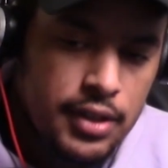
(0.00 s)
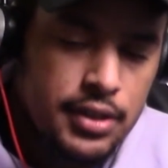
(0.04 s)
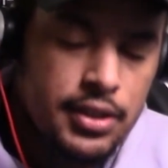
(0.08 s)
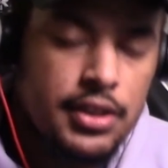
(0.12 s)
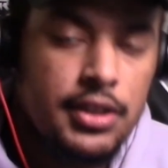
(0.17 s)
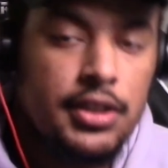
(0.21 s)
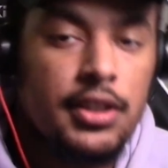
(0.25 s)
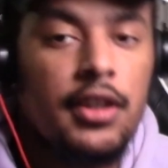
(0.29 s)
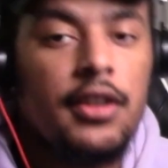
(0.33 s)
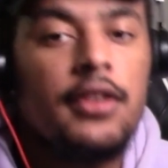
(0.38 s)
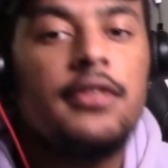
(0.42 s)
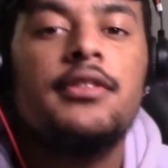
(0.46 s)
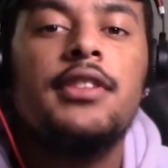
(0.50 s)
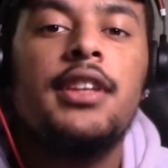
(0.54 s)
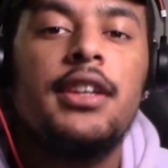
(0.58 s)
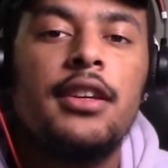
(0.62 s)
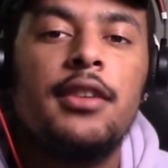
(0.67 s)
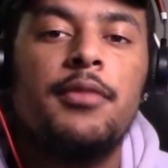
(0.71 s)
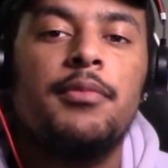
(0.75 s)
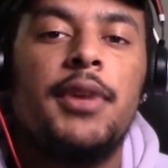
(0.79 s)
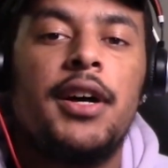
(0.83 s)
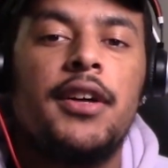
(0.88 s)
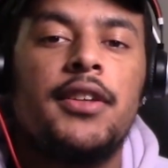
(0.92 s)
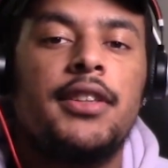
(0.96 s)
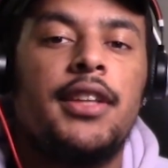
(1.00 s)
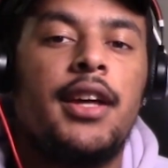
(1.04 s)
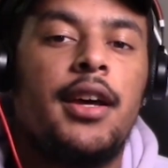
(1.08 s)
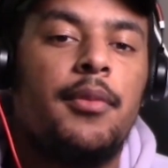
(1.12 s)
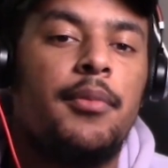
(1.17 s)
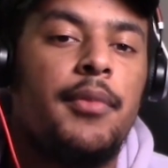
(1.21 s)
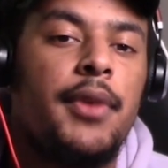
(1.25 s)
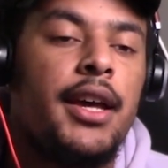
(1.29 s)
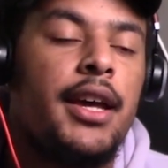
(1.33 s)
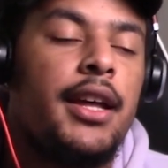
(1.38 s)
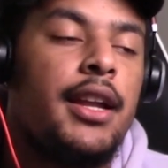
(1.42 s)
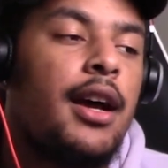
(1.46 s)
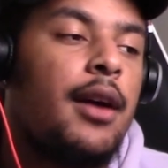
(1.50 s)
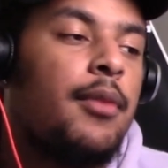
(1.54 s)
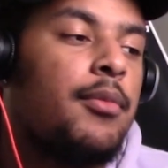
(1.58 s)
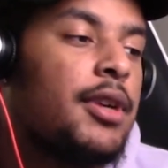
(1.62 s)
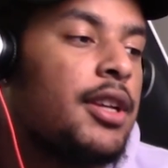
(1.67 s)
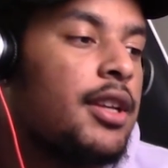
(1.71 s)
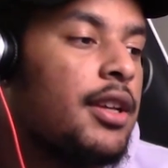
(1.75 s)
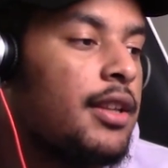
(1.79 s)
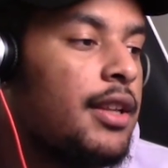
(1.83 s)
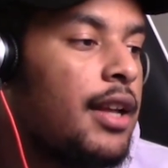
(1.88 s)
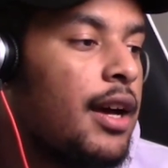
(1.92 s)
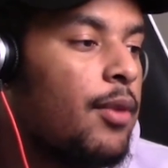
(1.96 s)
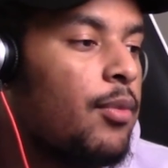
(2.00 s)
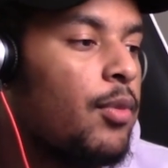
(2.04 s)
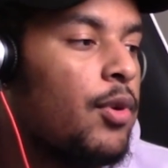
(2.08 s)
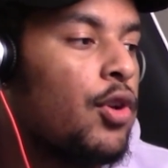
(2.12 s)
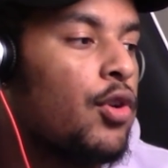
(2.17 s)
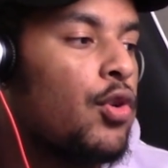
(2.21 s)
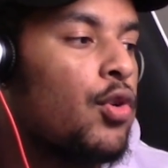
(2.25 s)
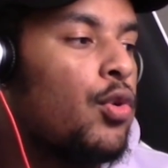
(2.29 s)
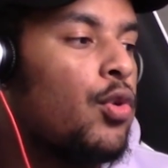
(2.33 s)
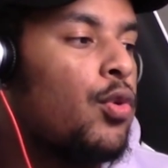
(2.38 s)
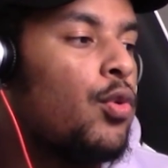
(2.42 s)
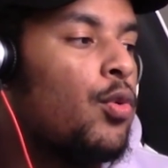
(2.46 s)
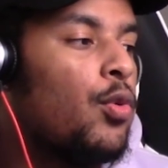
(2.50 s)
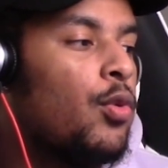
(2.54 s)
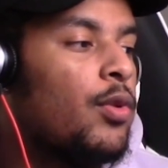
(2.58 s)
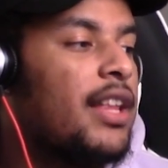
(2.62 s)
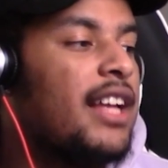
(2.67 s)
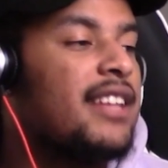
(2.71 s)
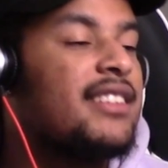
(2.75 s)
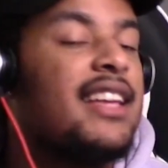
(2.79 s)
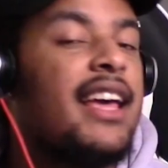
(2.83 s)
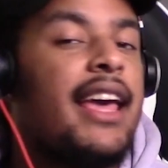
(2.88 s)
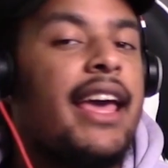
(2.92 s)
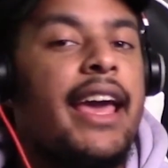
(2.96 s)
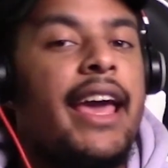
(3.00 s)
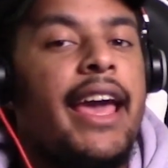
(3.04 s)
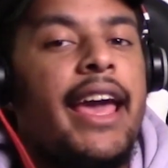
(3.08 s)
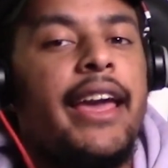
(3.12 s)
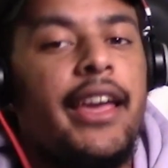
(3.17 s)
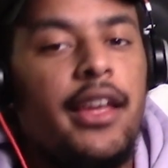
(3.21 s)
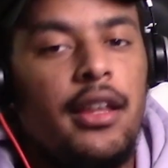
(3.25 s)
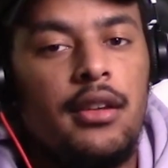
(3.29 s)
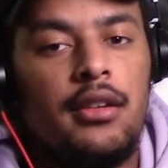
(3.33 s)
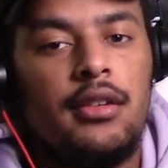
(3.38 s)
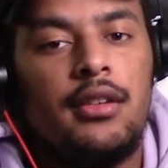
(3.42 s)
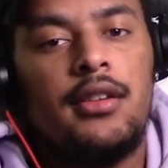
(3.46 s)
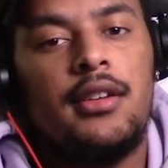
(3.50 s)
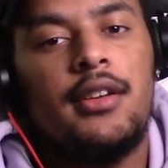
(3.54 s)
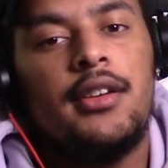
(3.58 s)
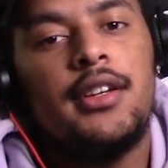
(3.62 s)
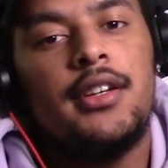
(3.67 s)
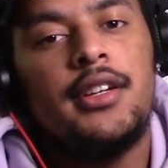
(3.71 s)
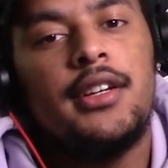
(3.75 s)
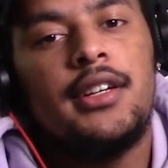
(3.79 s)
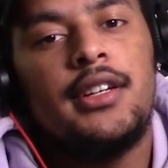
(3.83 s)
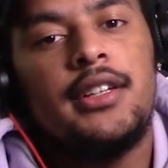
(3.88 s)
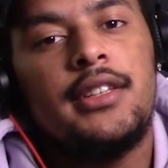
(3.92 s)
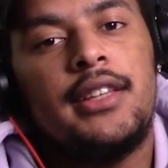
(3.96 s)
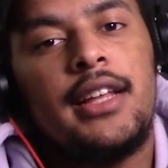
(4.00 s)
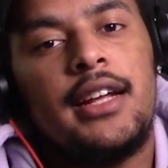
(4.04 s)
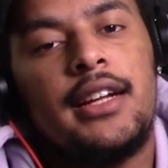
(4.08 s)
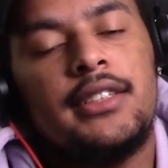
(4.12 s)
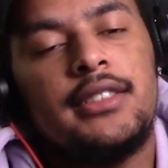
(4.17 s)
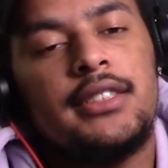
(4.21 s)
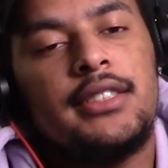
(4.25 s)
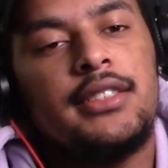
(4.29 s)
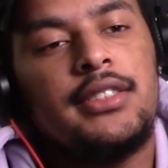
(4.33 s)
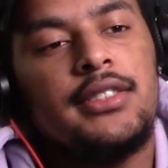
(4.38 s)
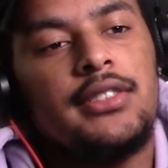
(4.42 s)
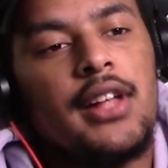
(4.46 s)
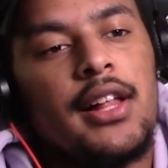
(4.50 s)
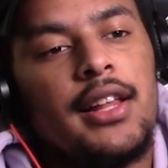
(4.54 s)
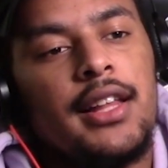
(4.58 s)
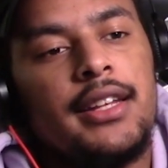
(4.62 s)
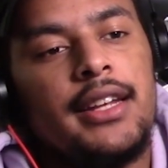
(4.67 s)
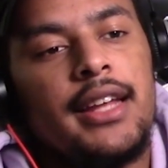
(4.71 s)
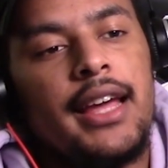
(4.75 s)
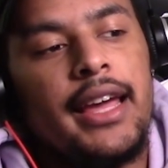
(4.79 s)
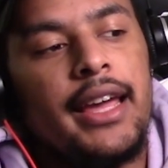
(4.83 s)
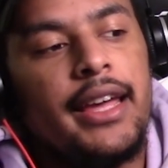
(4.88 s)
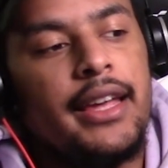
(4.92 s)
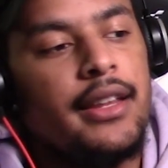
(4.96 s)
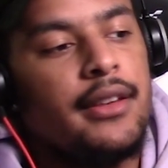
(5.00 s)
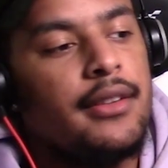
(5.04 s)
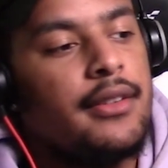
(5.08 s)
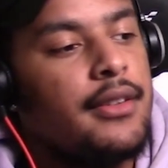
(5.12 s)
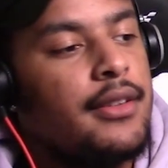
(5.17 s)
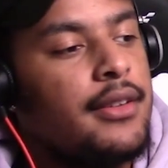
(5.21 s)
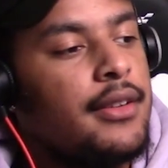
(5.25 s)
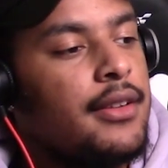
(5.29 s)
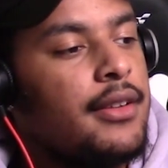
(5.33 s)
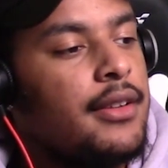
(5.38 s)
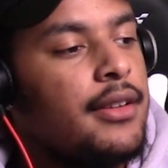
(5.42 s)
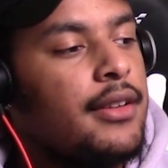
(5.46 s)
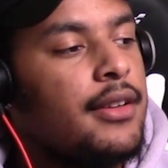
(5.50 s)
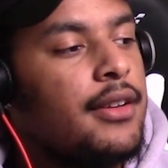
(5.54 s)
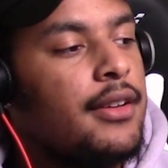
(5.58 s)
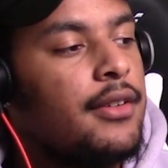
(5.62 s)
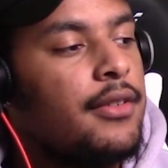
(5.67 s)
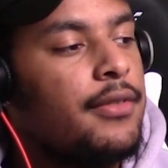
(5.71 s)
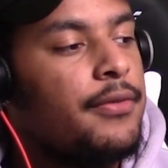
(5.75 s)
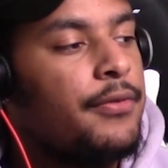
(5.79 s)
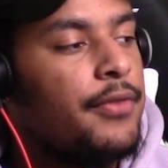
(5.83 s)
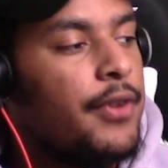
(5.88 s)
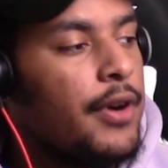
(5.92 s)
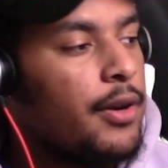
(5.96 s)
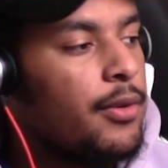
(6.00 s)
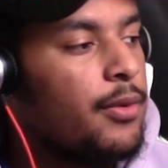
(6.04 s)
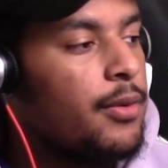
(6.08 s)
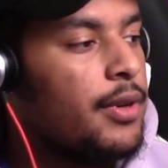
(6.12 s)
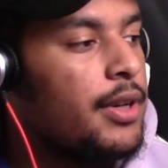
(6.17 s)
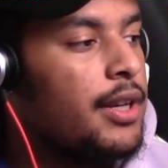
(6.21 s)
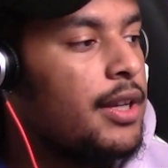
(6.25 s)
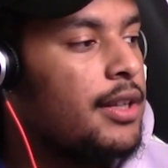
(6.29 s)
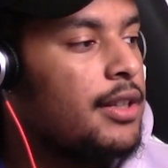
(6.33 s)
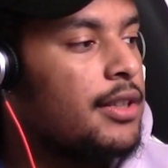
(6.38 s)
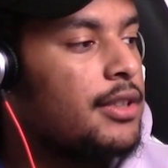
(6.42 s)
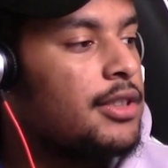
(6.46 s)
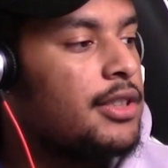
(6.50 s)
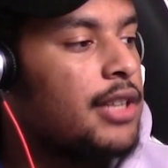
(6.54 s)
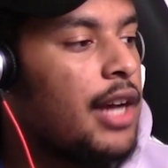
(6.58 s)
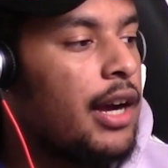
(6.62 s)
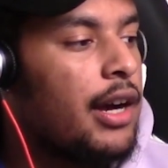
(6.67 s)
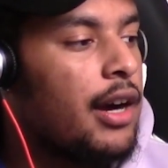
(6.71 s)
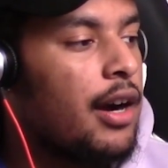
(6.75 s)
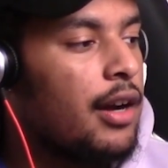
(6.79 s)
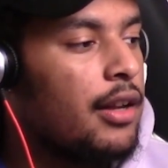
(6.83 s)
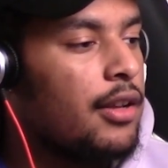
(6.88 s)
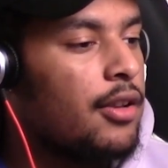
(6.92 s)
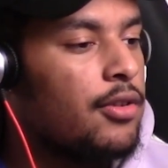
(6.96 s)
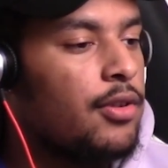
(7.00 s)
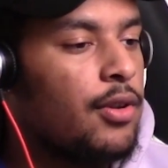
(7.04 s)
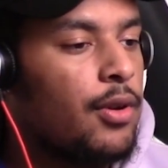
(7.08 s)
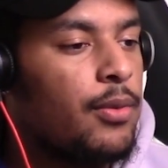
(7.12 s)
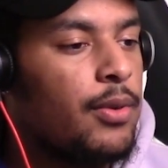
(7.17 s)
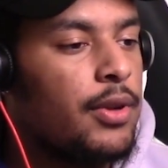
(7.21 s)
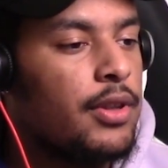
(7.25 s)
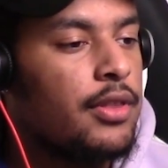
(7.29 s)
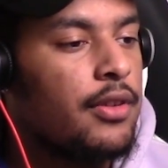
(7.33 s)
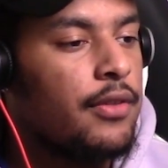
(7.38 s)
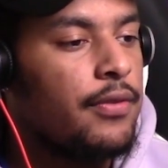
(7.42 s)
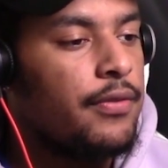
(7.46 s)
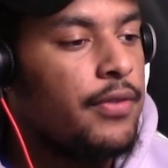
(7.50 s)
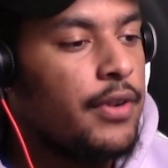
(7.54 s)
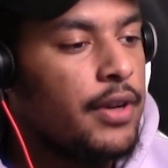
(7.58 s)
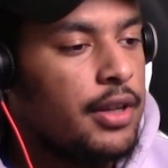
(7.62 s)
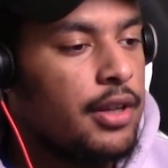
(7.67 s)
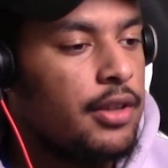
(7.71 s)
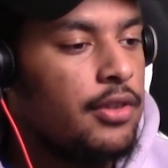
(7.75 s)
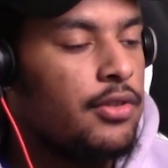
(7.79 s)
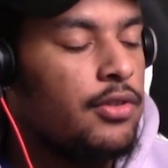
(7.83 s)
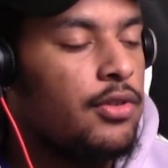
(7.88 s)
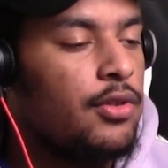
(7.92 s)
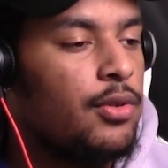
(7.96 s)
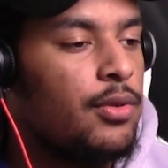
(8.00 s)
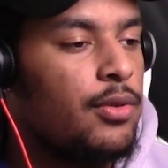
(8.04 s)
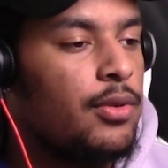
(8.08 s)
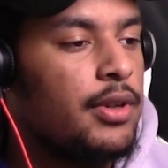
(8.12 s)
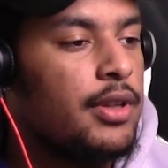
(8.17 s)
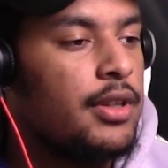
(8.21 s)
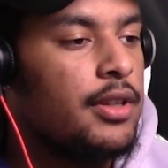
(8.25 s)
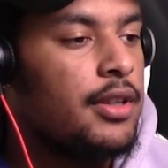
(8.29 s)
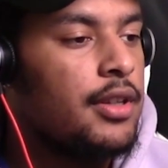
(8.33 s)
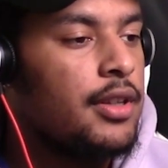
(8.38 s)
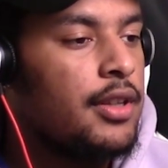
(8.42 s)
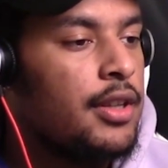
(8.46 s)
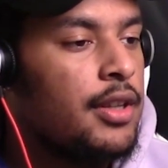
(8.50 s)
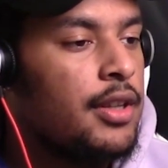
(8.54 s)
did y'all think about that, man? I'm going to get that with a cool. That's an 8. That is a solid 8. Fuck with it. Jack Harlow know what the fuck he's doing.